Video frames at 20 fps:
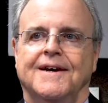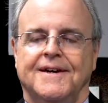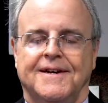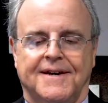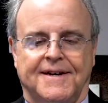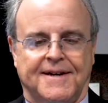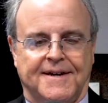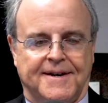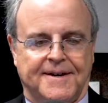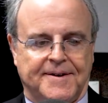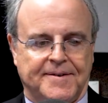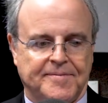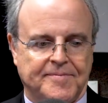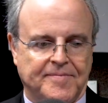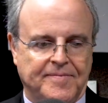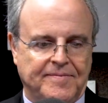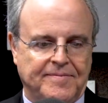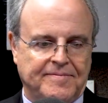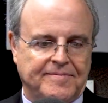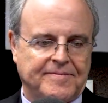And
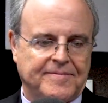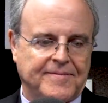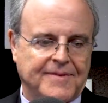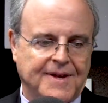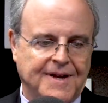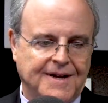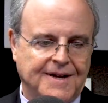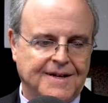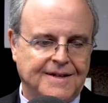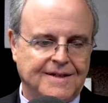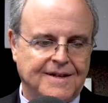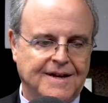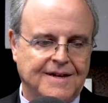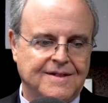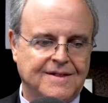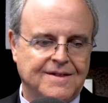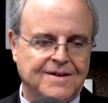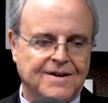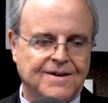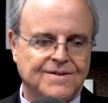
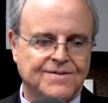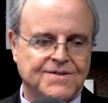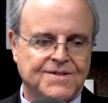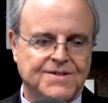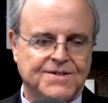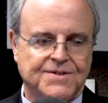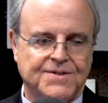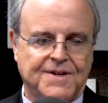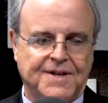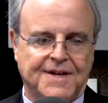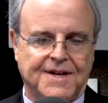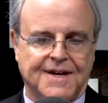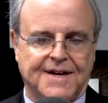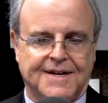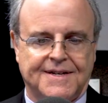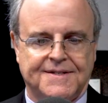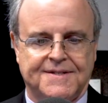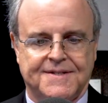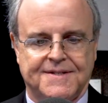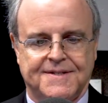in those duty
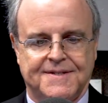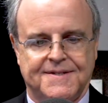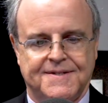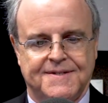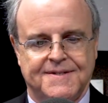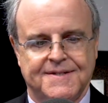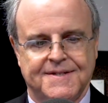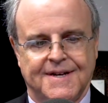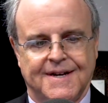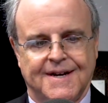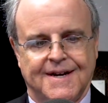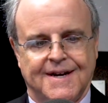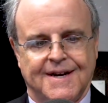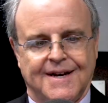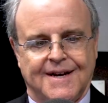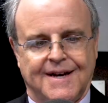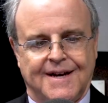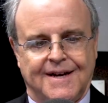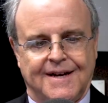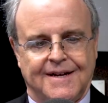cases,
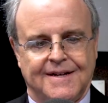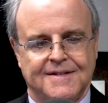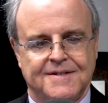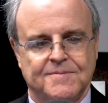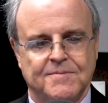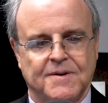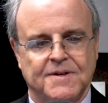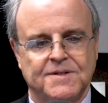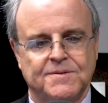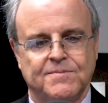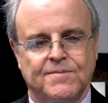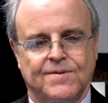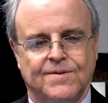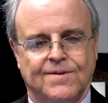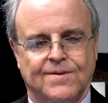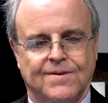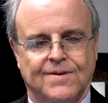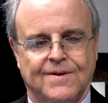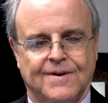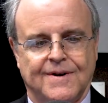it's much
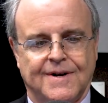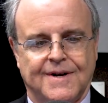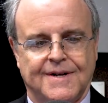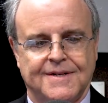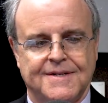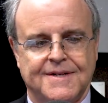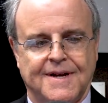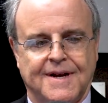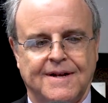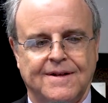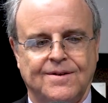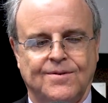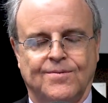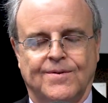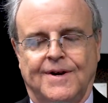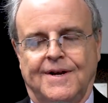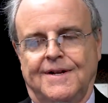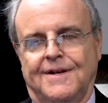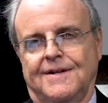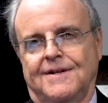more
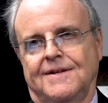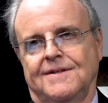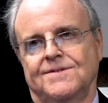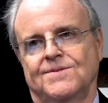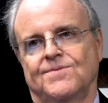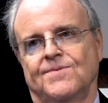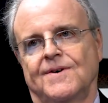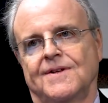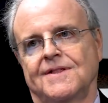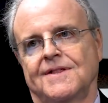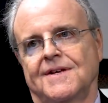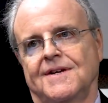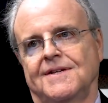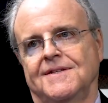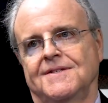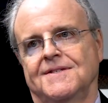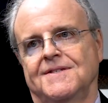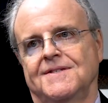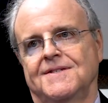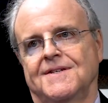attenuated. It's one thing
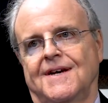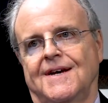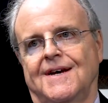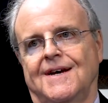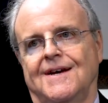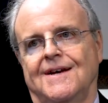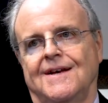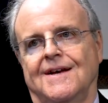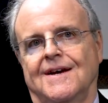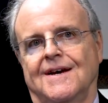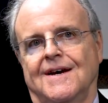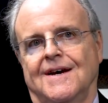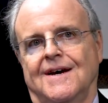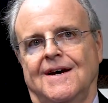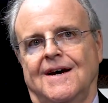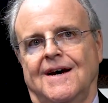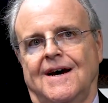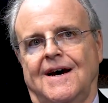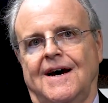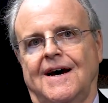to say,
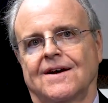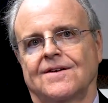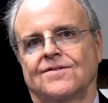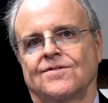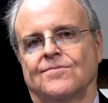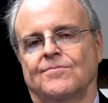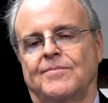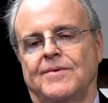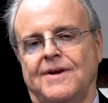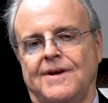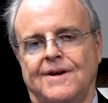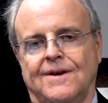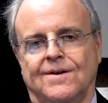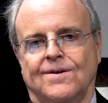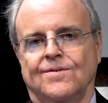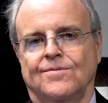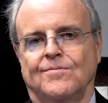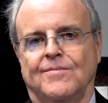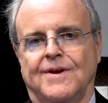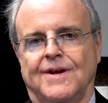actor B
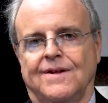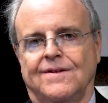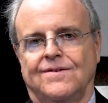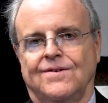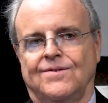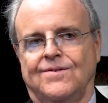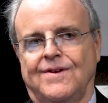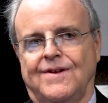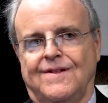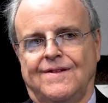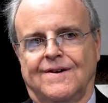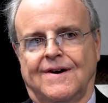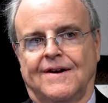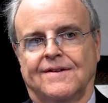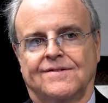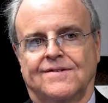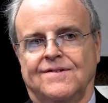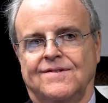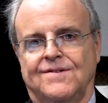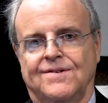owed me a duty
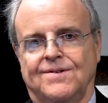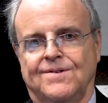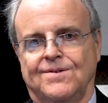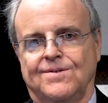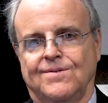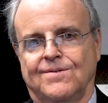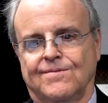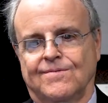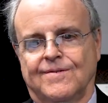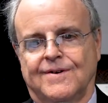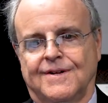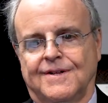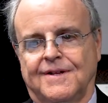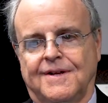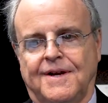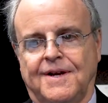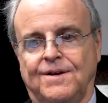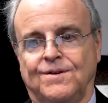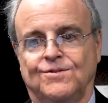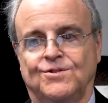not to do what
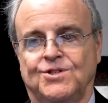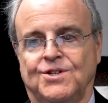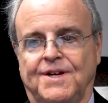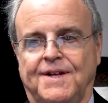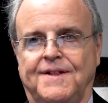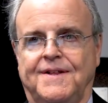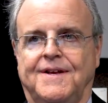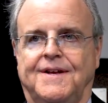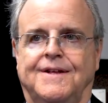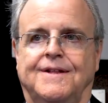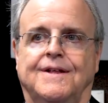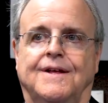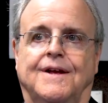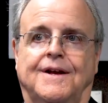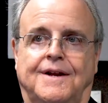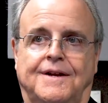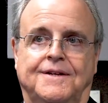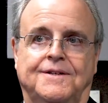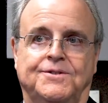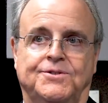he or she did
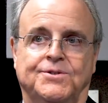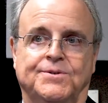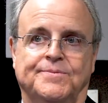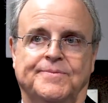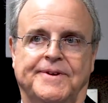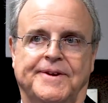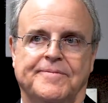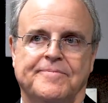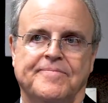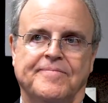and injure me.